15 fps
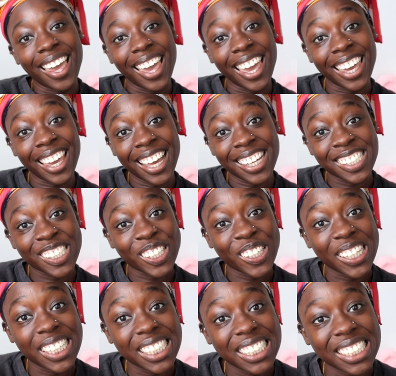hey guys, so
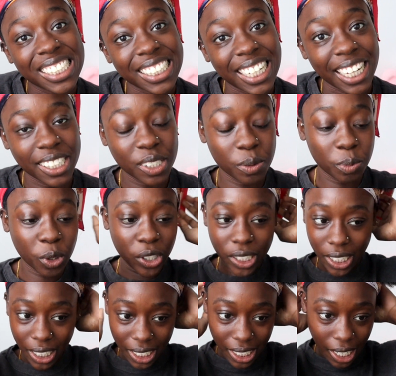it is the next
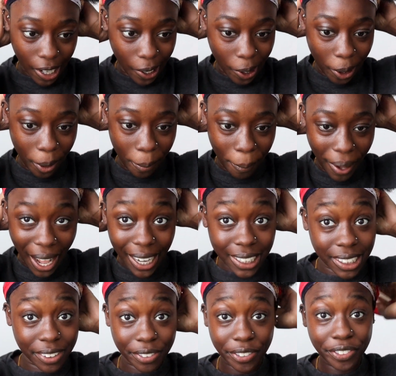morning. I
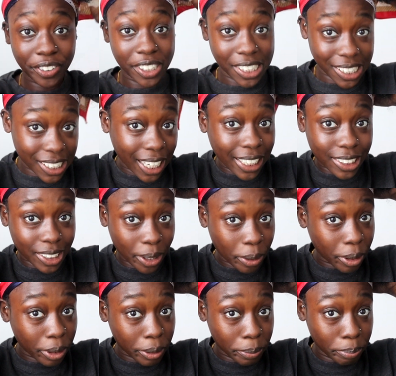didn't even finish like
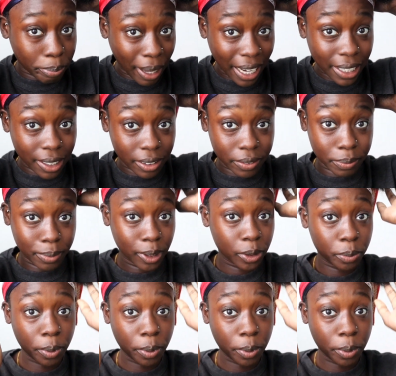the back of the middle